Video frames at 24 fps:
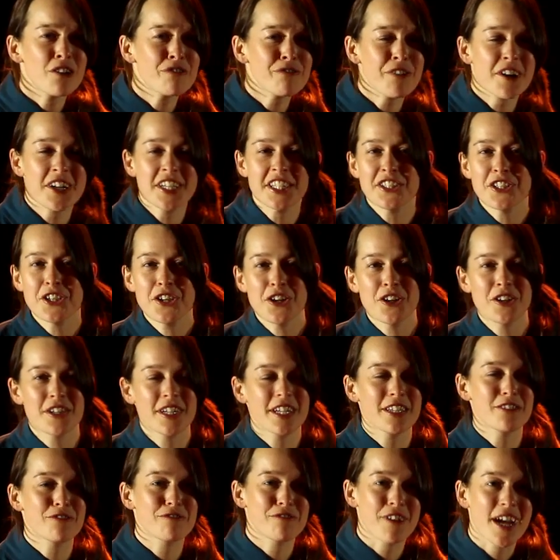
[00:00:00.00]
very
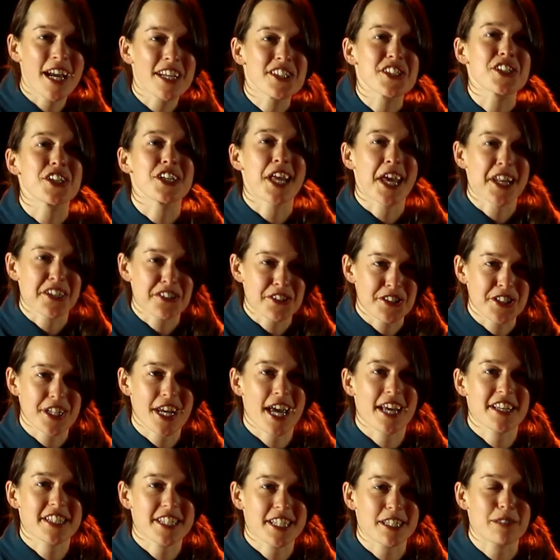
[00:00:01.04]
young and fresh and
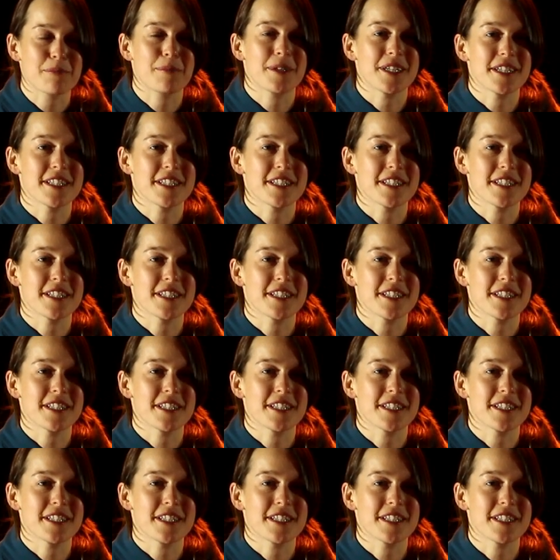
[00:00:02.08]
energetic